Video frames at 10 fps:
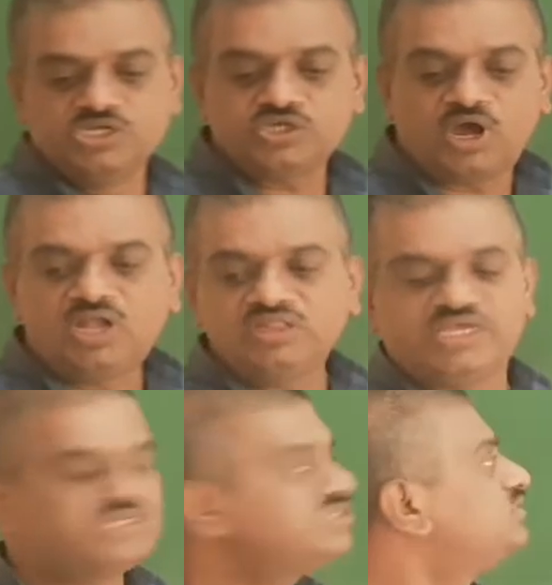So all
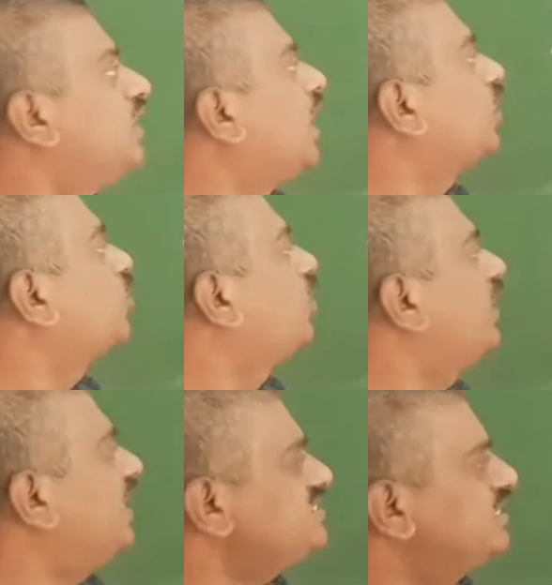this are called
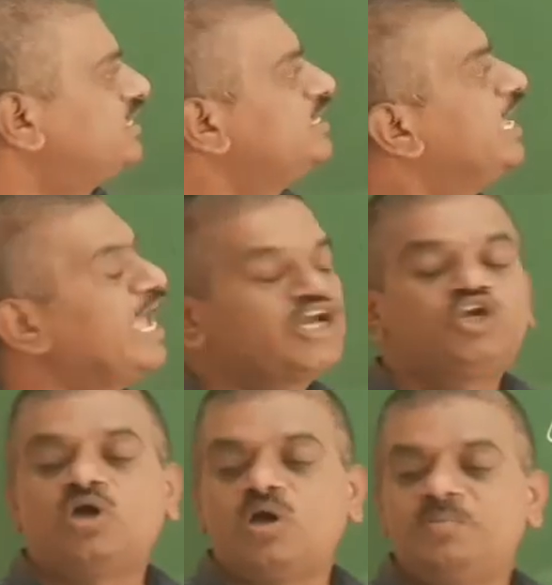as
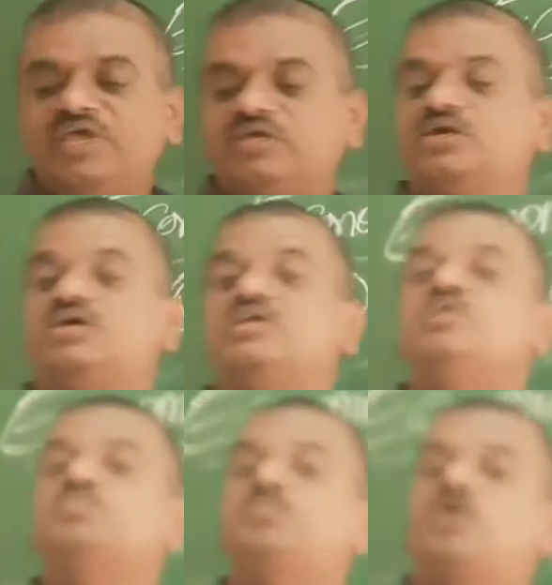economic
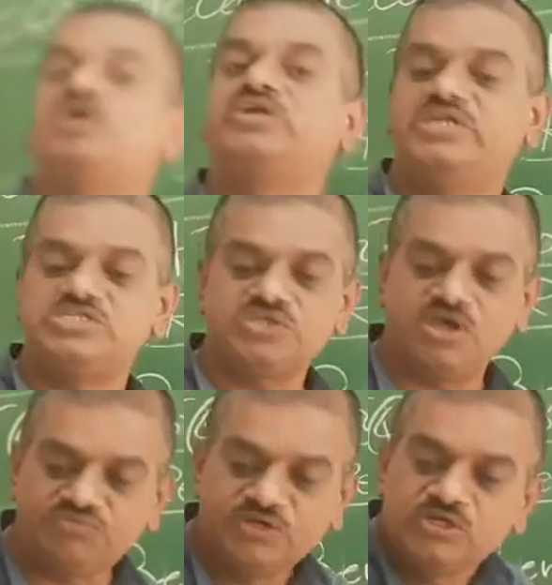importance of